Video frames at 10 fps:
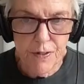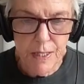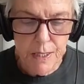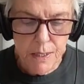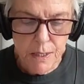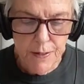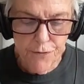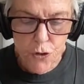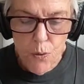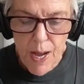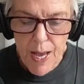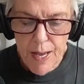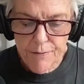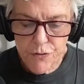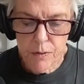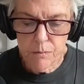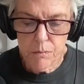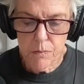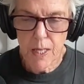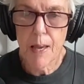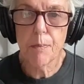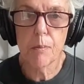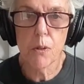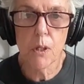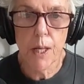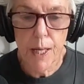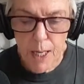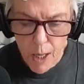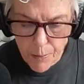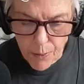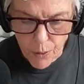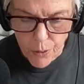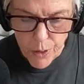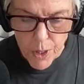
is if you have a capable helper